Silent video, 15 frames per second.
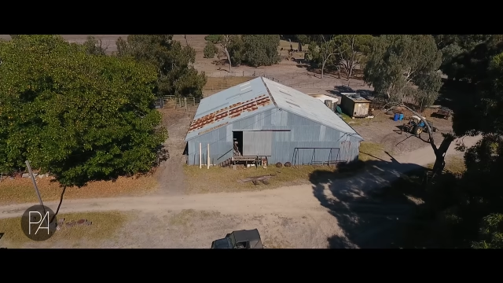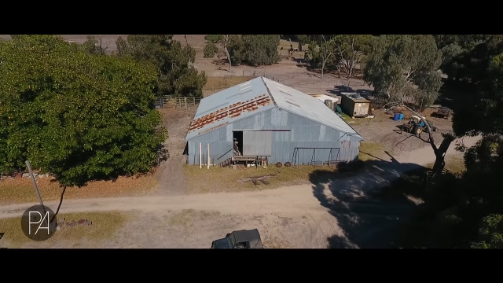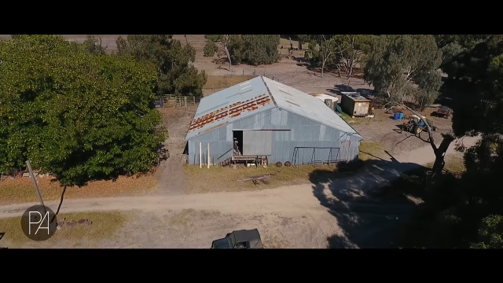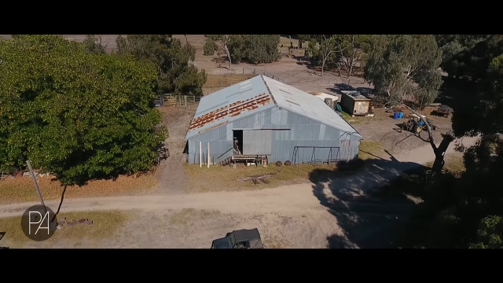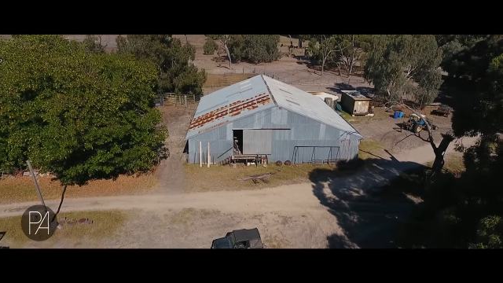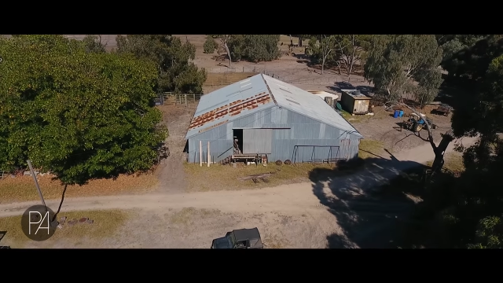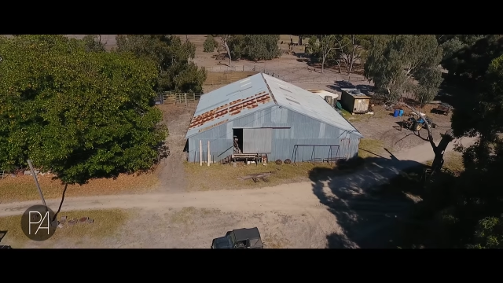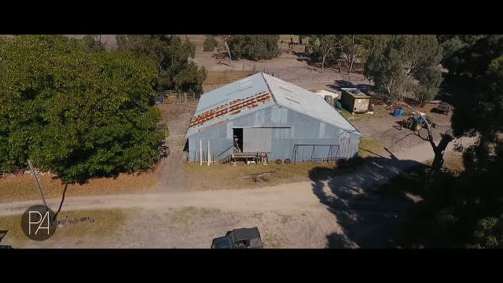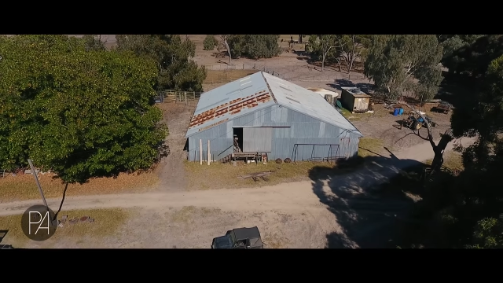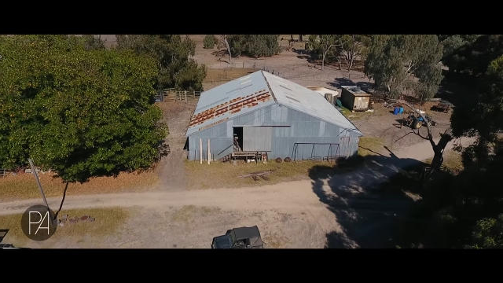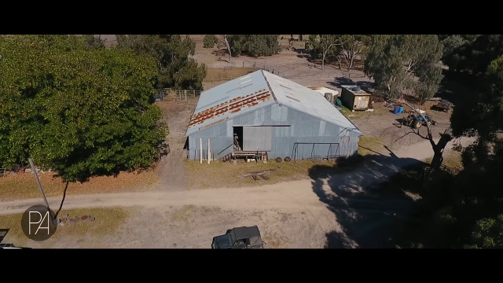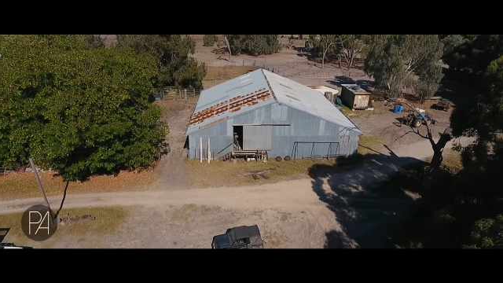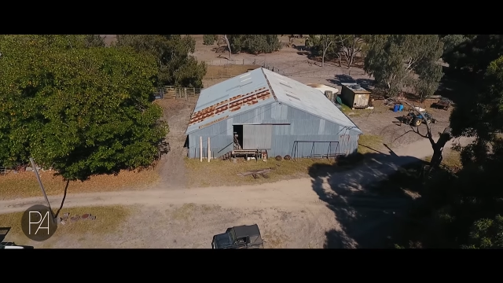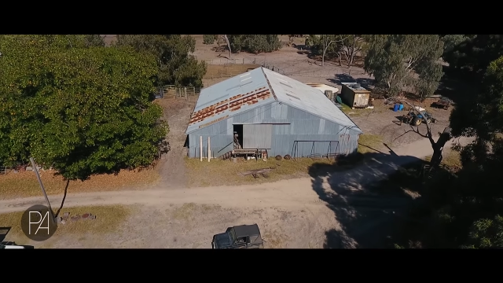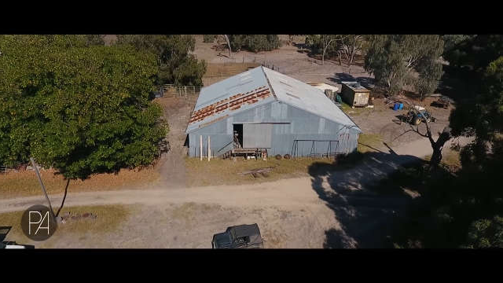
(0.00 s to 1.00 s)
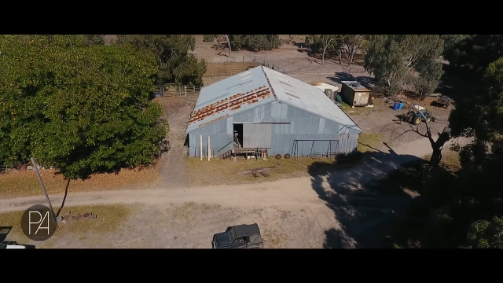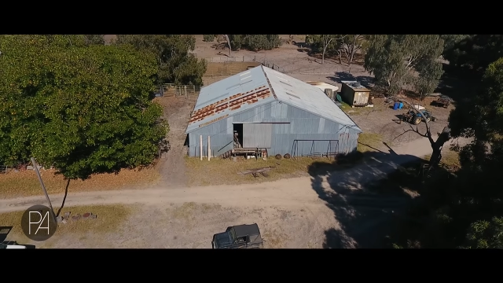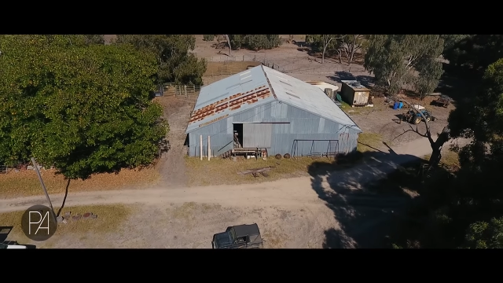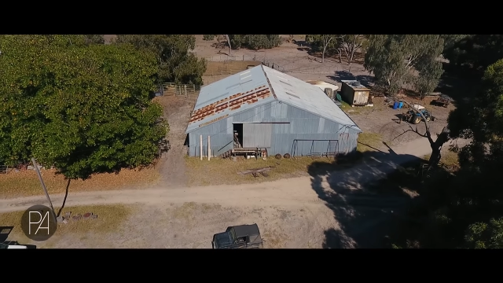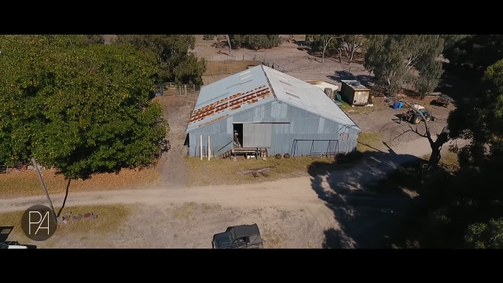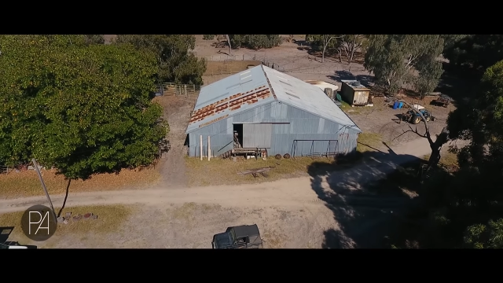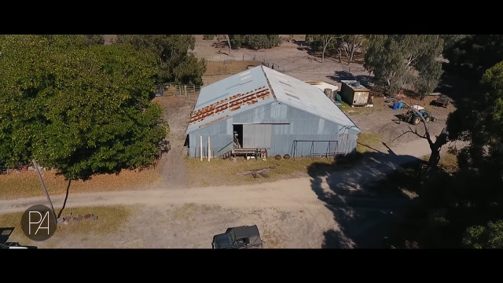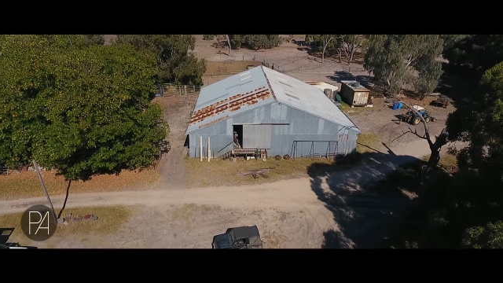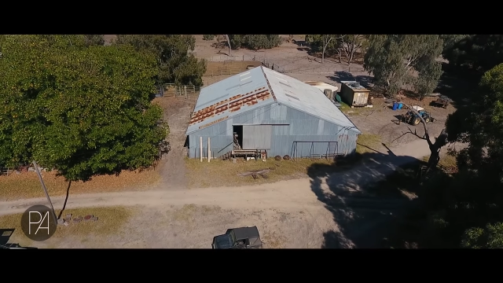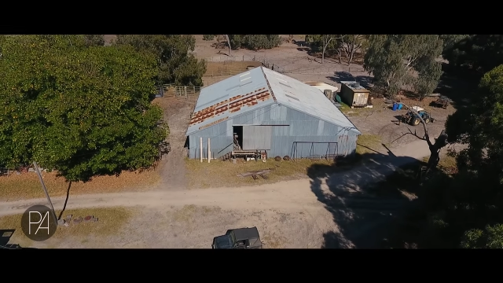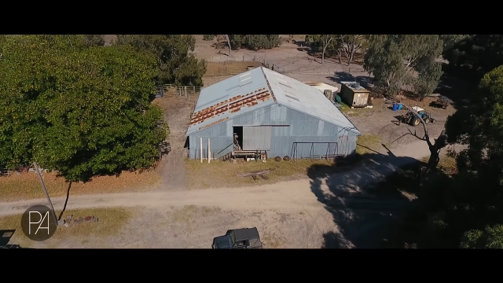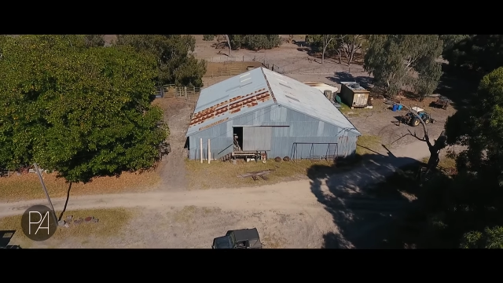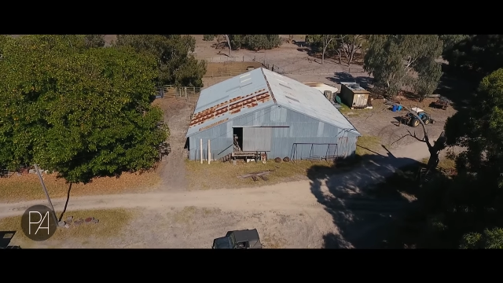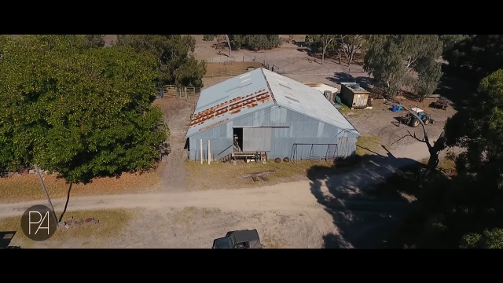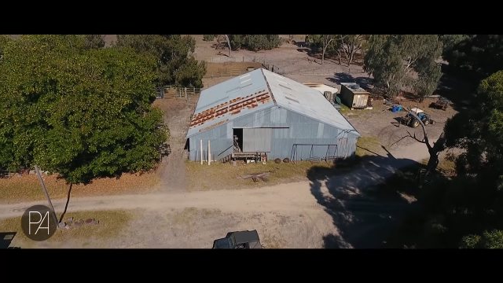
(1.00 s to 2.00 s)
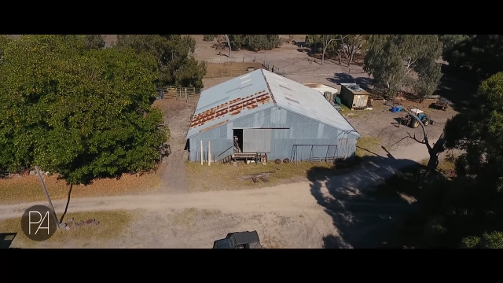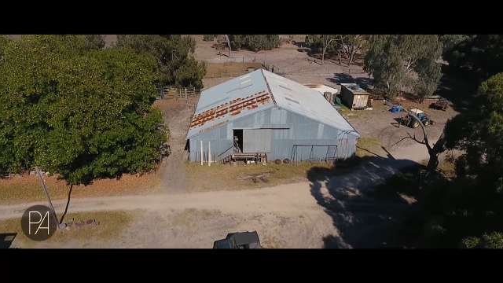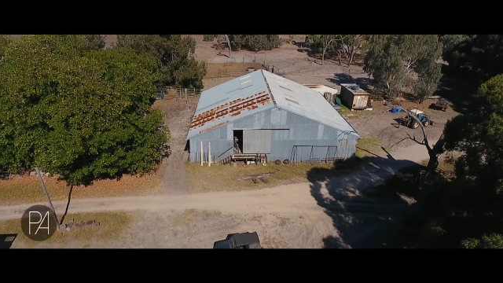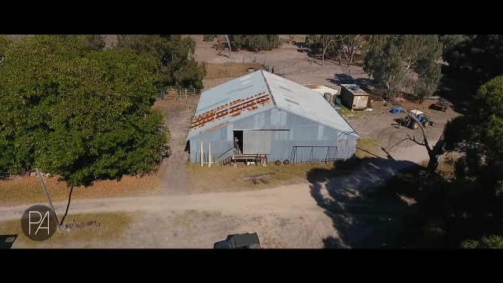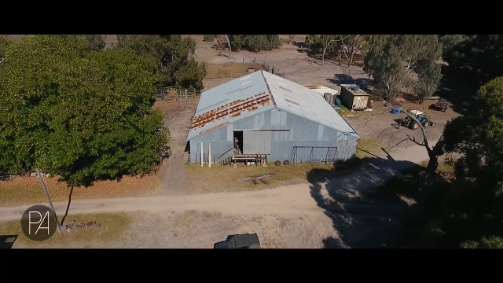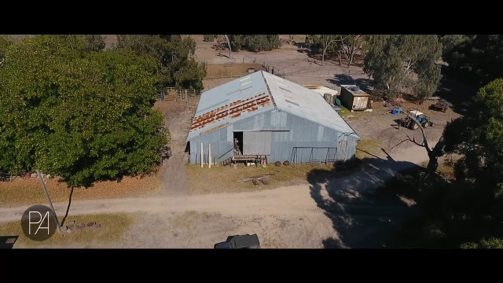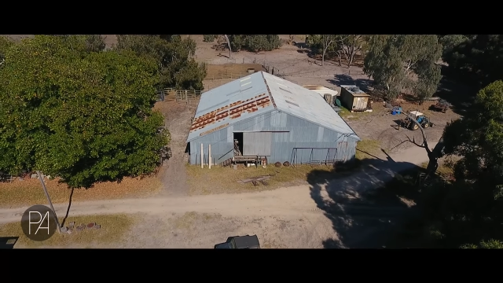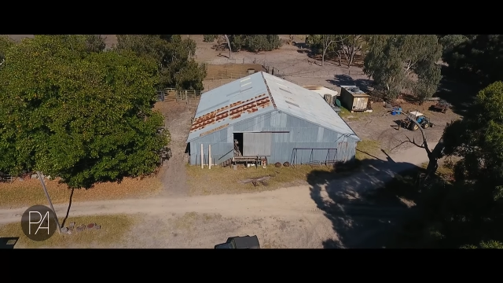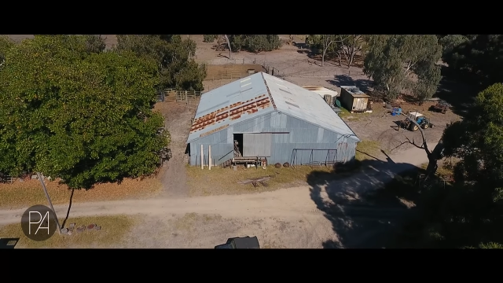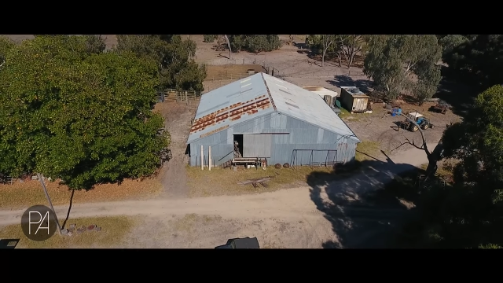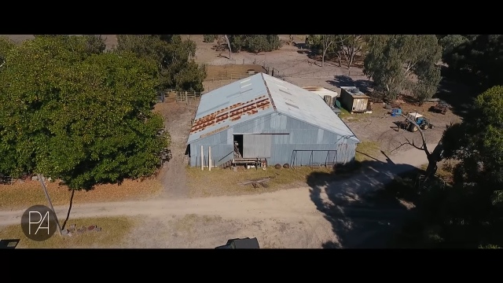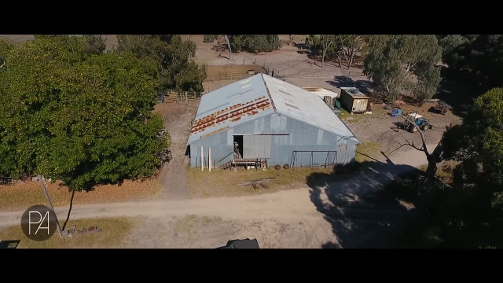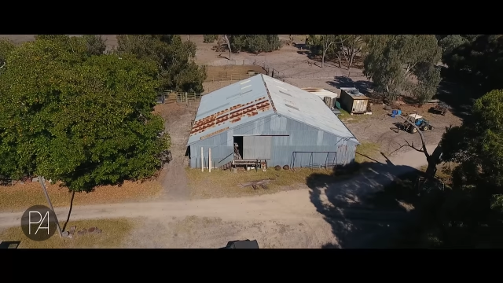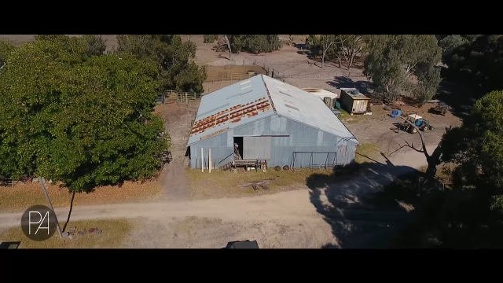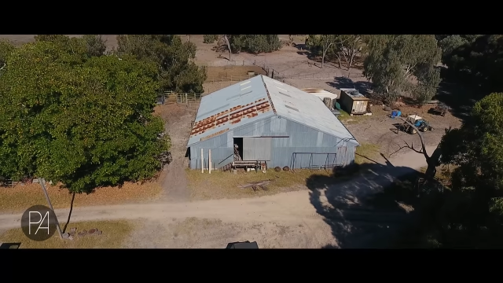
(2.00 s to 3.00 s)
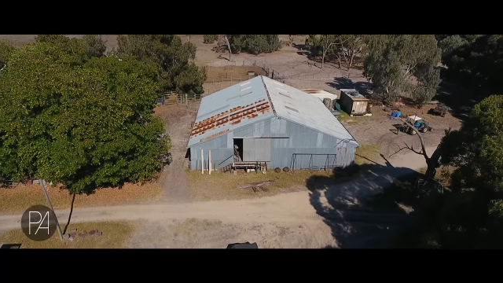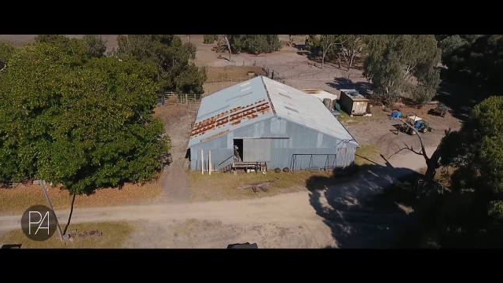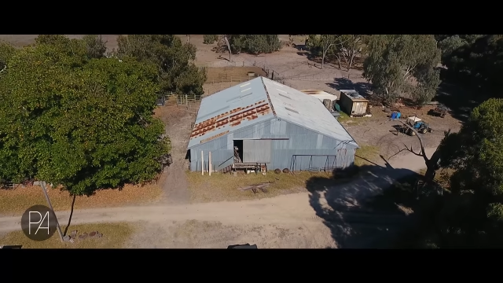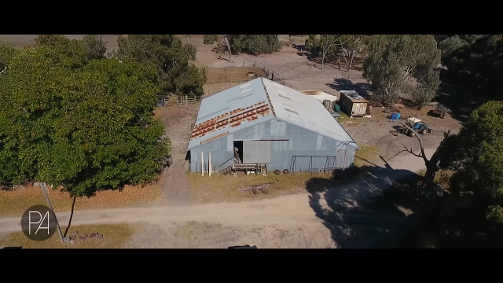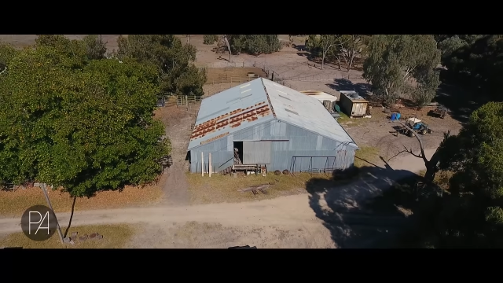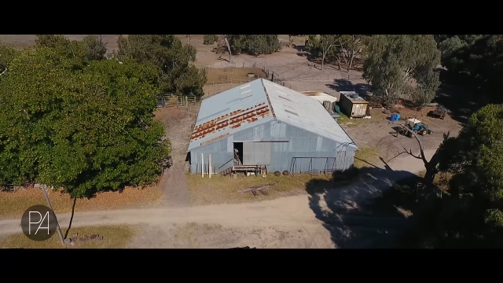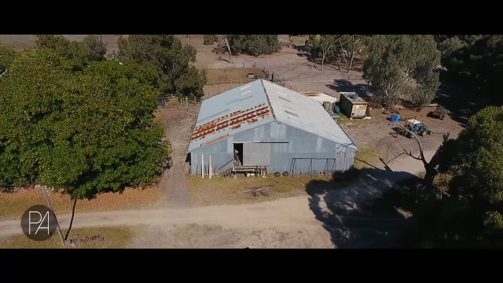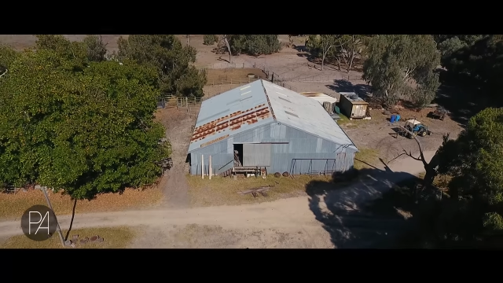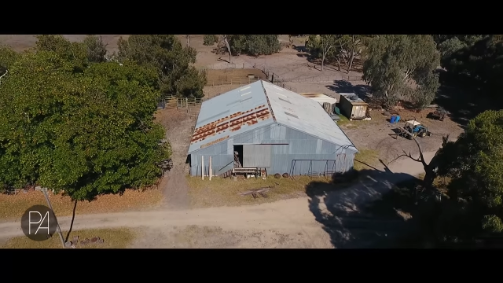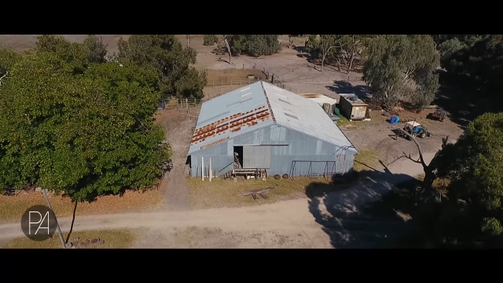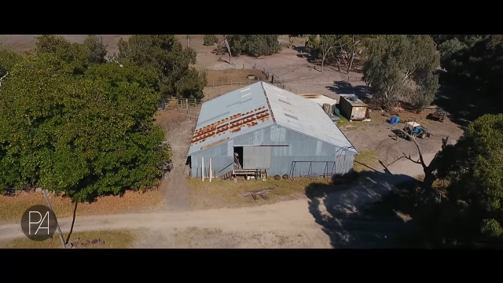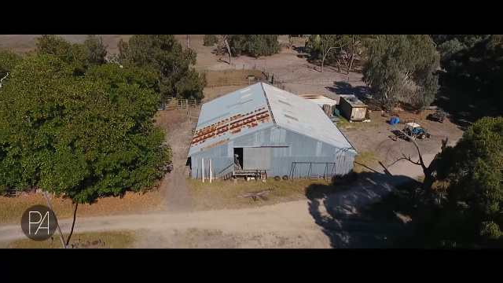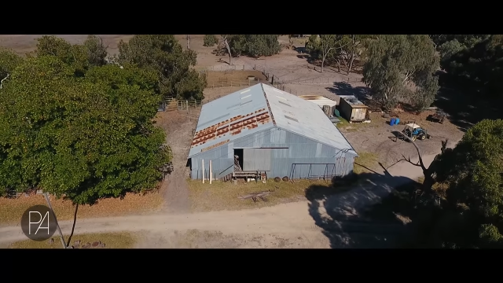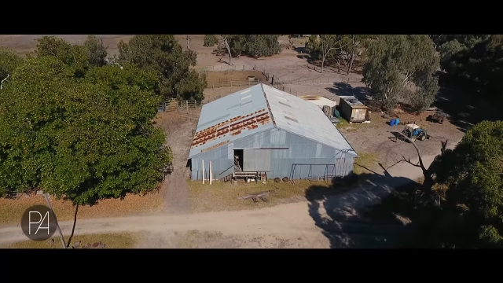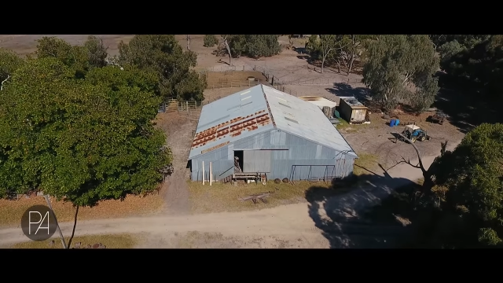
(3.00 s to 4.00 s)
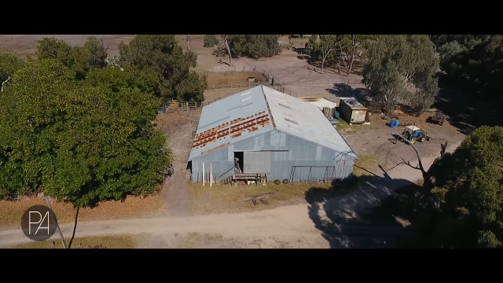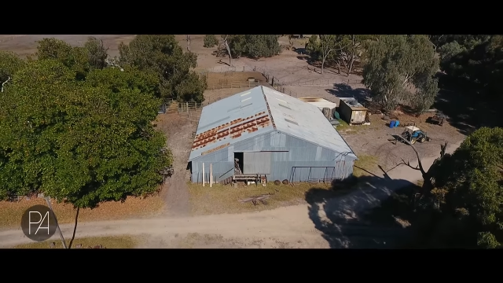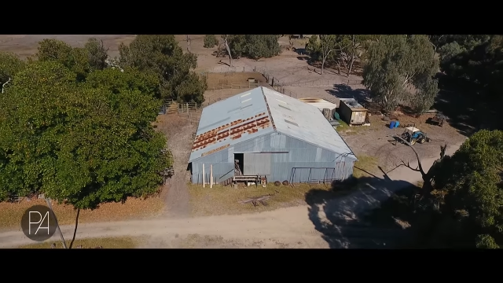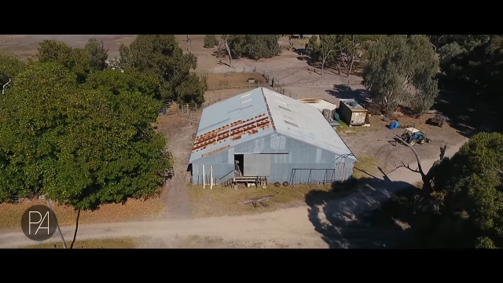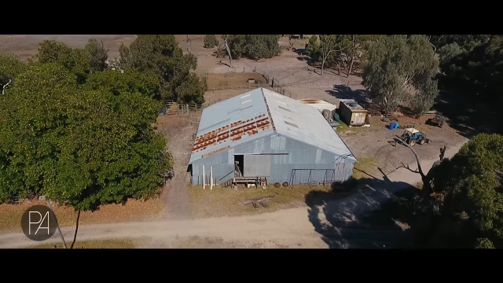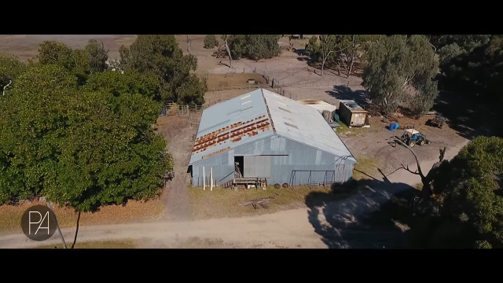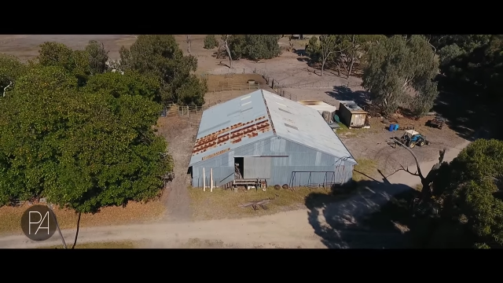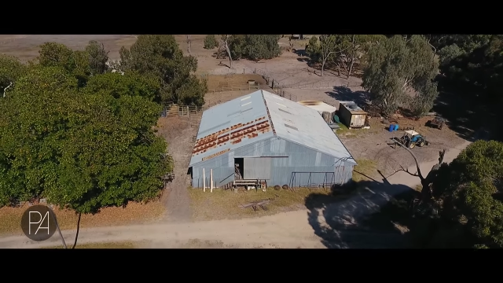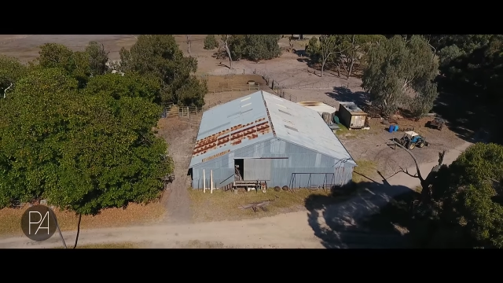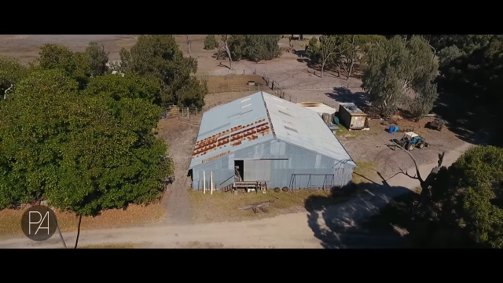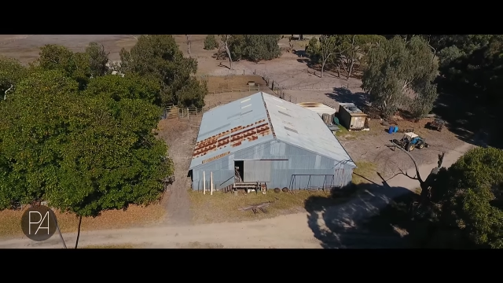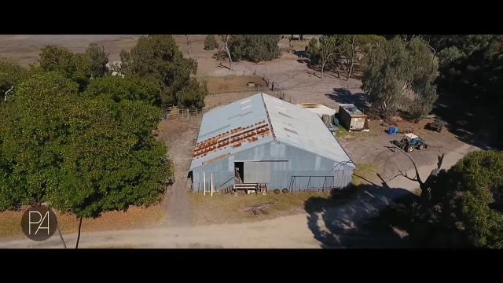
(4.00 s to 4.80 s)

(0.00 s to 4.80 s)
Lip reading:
No face is visible, so there are no lips to read.